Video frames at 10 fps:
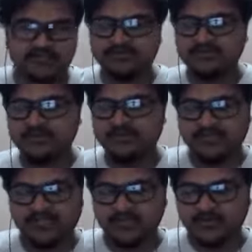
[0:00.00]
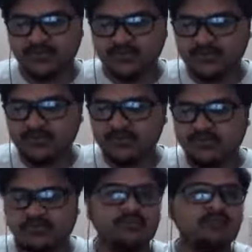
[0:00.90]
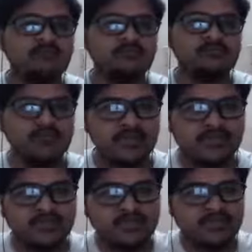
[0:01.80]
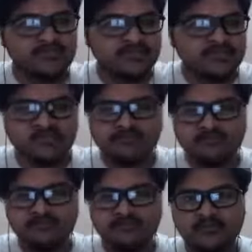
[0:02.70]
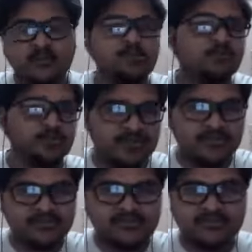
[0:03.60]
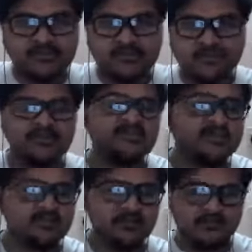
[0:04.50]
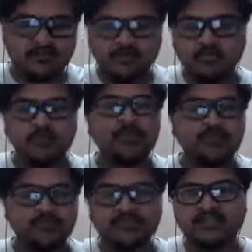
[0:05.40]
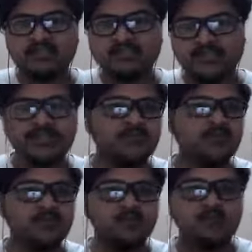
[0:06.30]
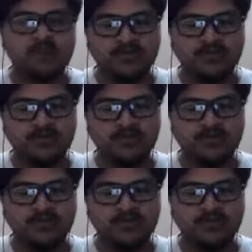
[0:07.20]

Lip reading: That's one. Or being an anesthetician, orthopedics. These are some of the more popular ones that usually people know about.